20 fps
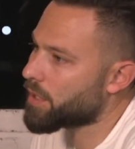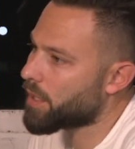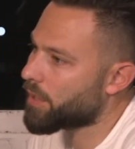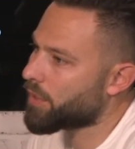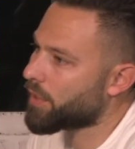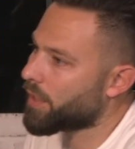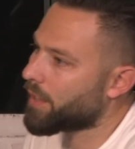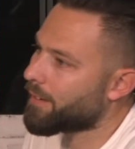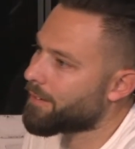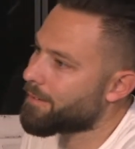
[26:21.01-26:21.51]
I
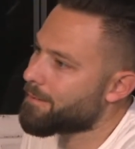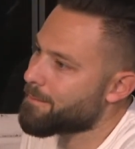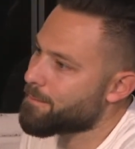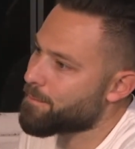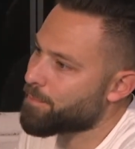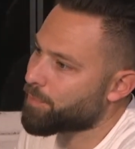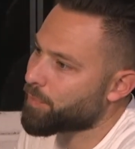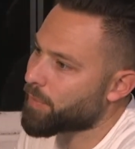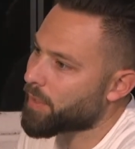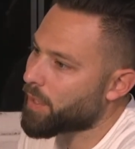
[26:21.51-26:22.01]
think
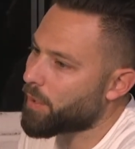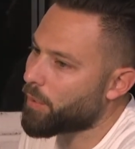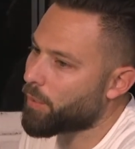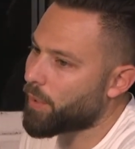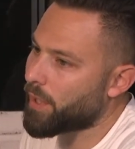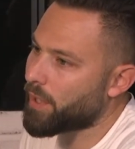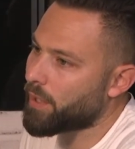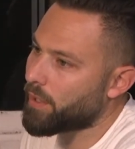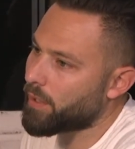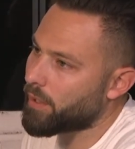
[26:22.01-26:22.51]

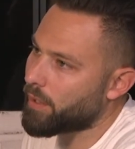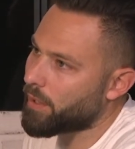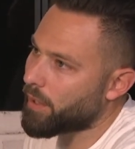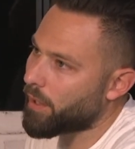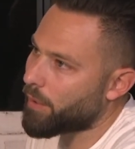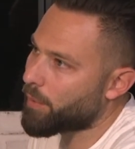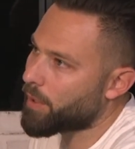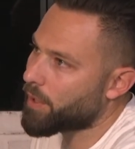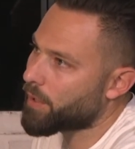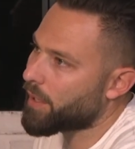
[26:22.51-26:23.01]
when
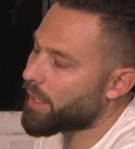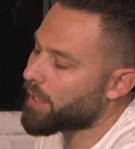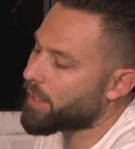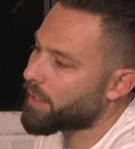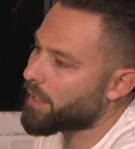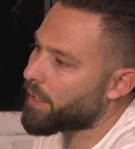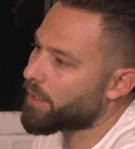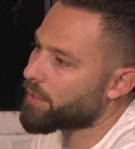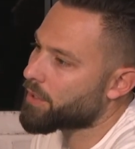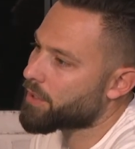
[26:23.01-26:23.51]
when you're
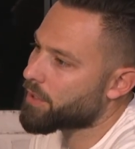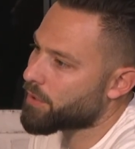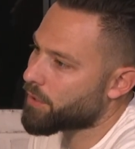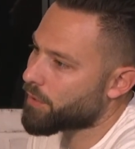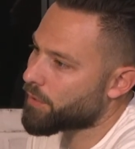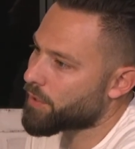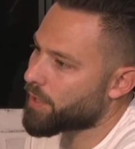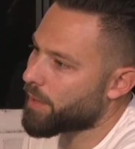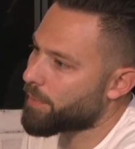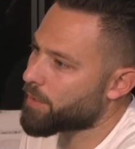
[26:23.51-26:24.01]
lending those sort
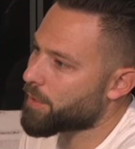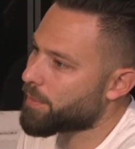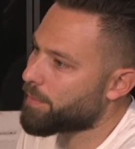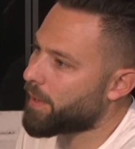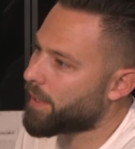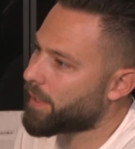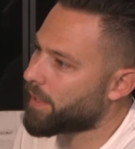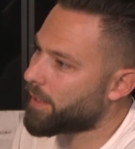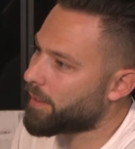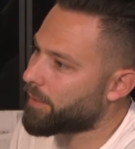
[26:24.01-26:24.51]
of sums of
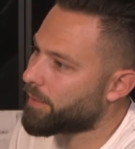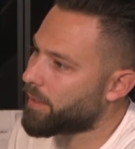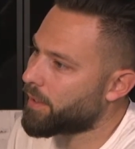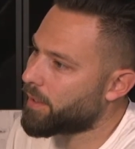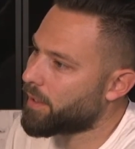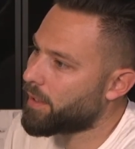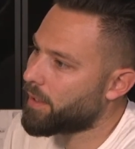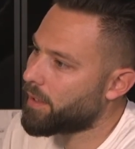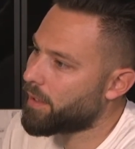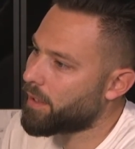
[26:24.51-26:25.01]
money,
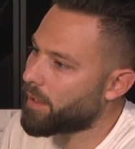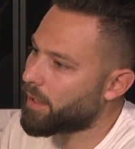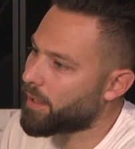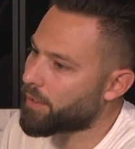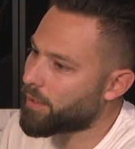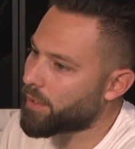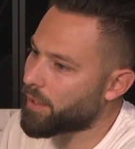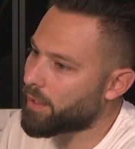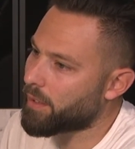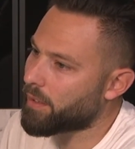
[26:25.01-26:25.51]
I
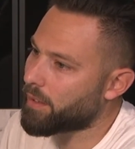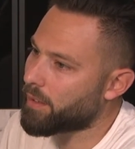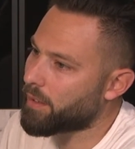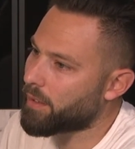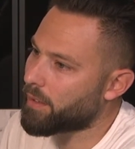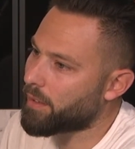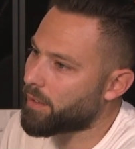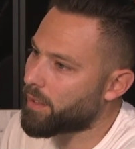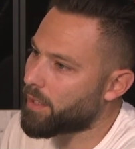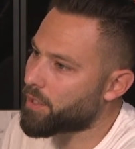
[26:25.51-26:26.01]
think
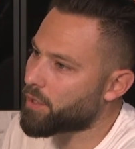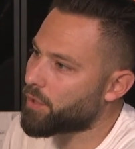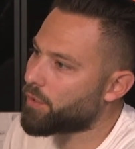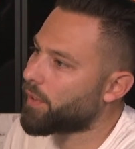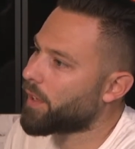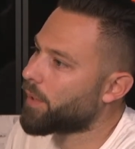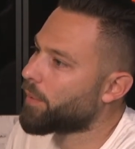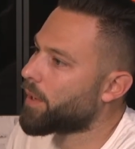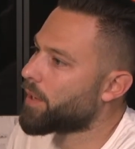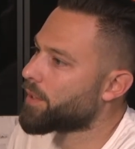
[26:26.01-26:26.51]
it's all
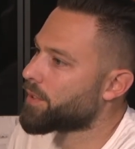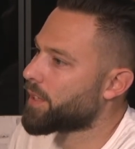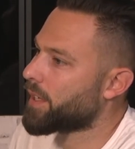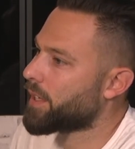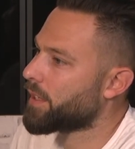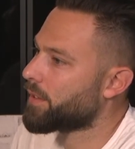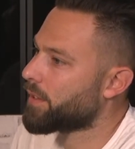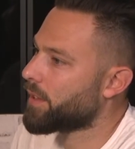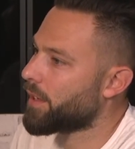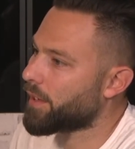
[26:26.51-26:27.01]
very well
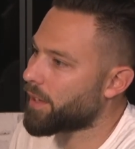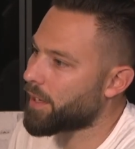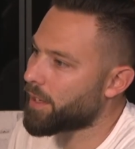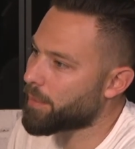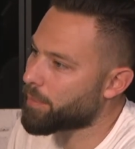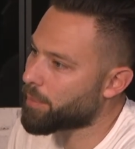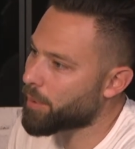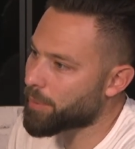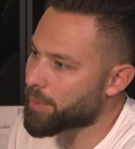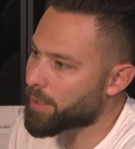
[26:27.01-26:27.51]
saying, okay,
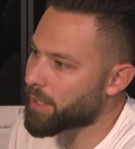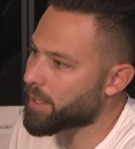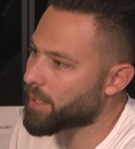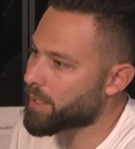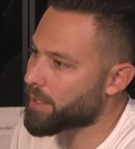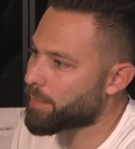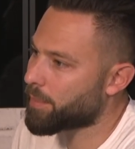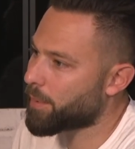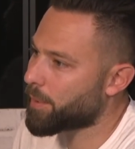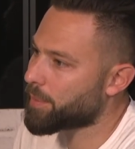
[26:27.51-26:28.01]
the property
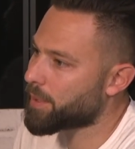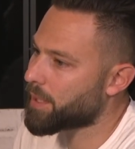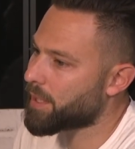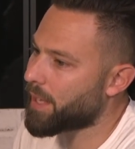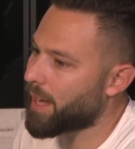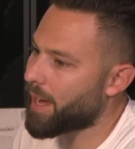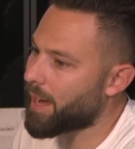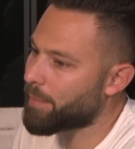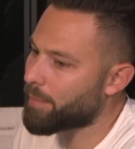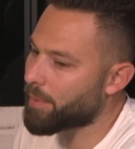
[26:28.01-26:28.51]
this, the property
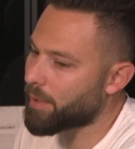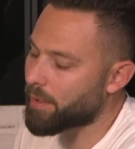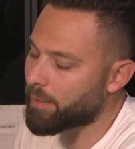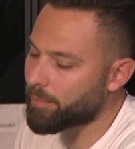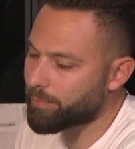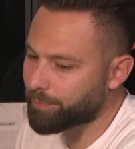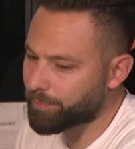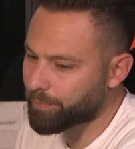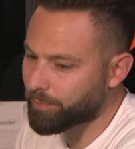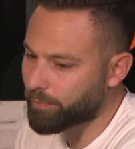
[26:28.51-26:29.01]
that, but
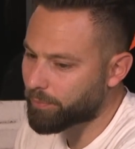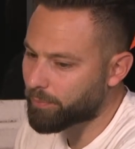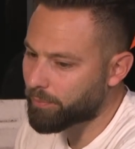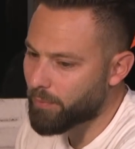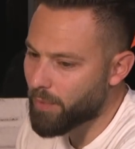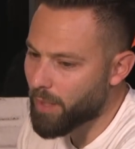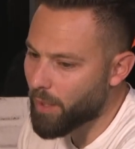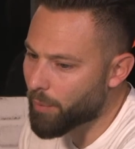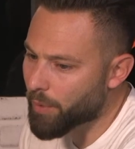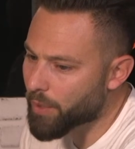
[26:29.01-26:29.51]

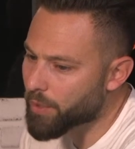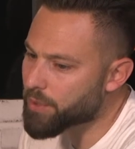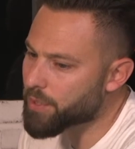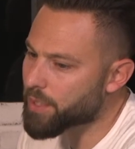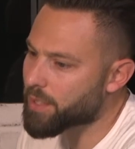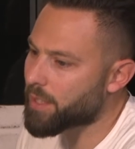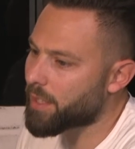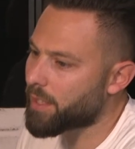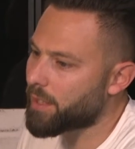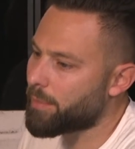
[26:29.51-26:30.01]
when you're
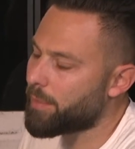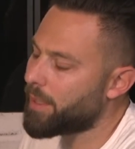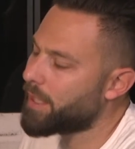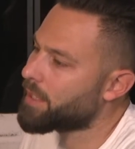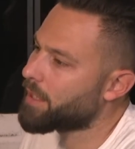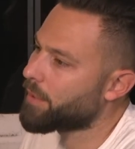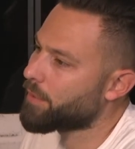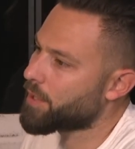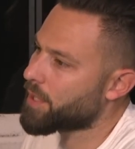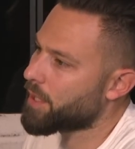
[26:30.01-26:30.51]
sitting in a
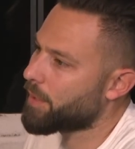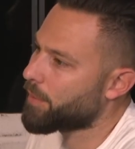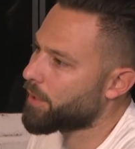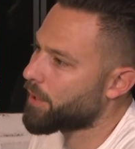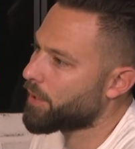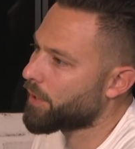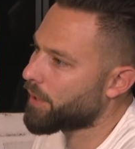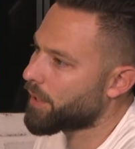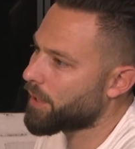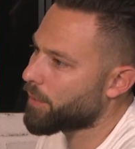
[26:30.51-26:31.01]
meeting with someone,
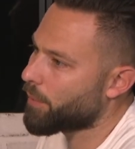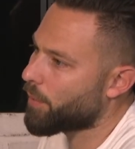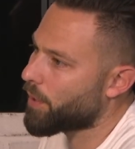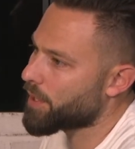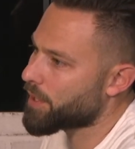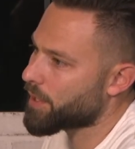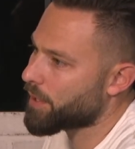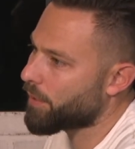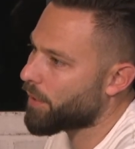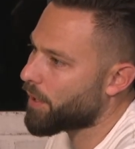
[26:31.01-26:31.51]
you're looking at the
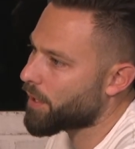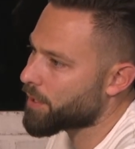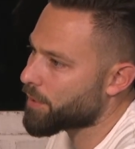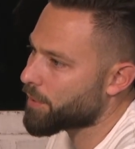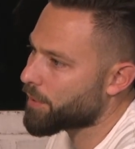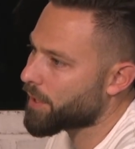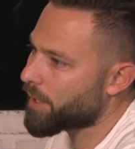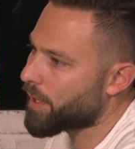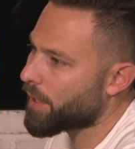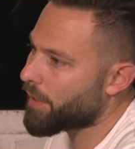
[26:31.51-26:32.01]
whites of their eyes, you
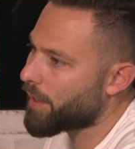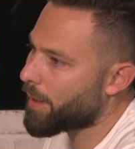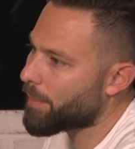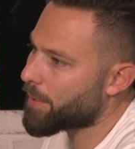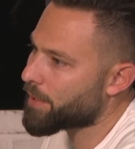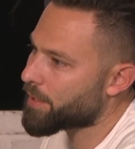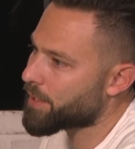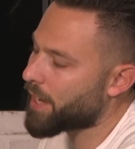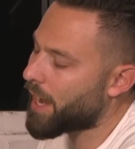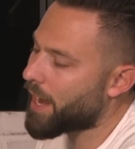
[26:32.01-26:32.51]
want to know that
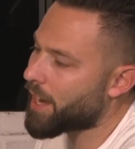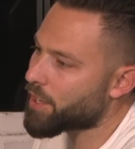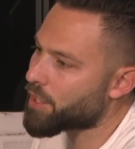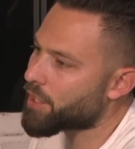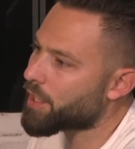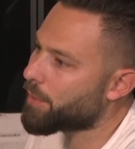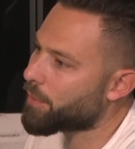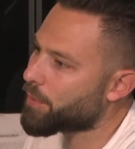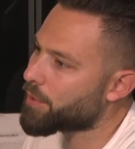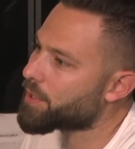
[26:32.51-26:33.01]
person
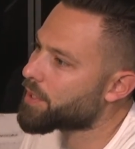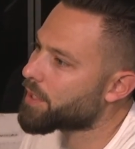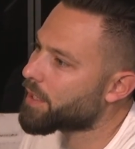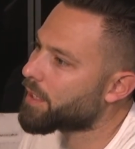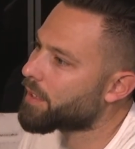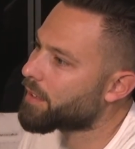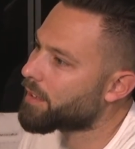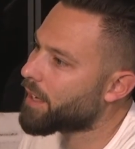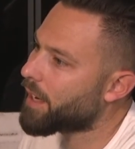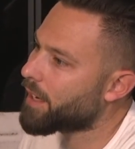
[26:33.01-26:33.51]
actually wants to
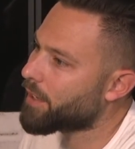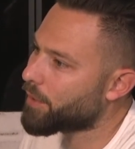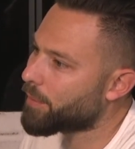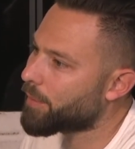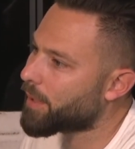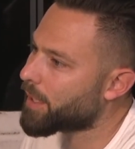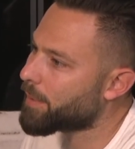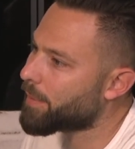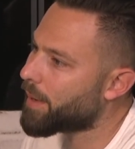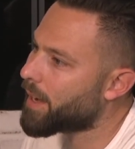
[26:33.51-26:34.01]
get your
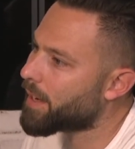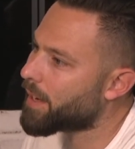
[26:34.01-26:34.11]
money back.